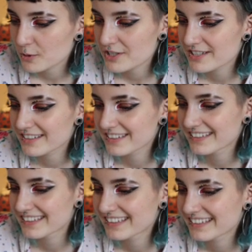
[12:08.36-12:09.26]
Fortunate,
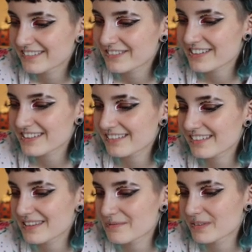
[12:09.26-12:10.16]

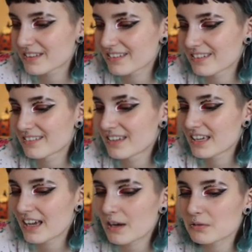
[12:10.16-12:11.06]
fortunately, the milk.
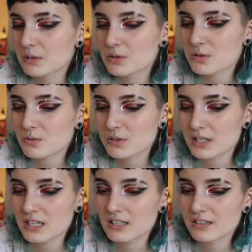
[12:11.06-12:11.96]
I really want to
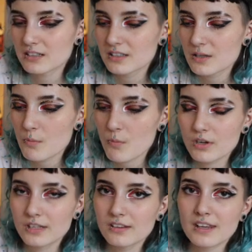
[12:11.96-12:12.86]
read more
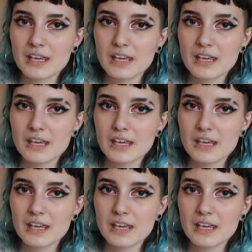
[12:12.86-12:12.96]
Neil